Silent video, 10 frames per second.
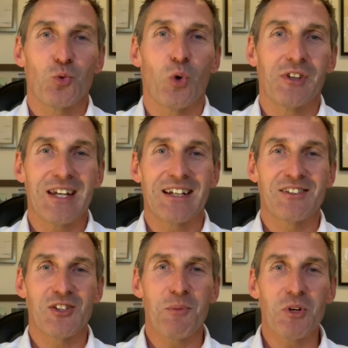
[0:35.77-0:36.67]
what the
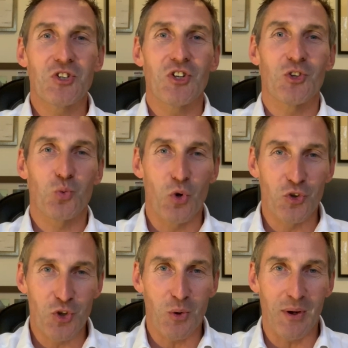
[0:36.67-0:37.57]
exhibitors were
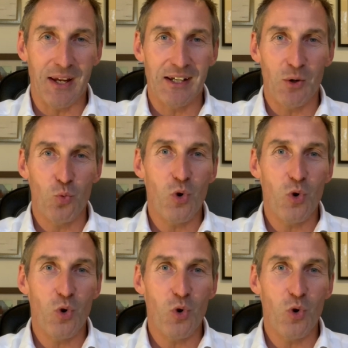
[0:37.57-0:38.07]
doing and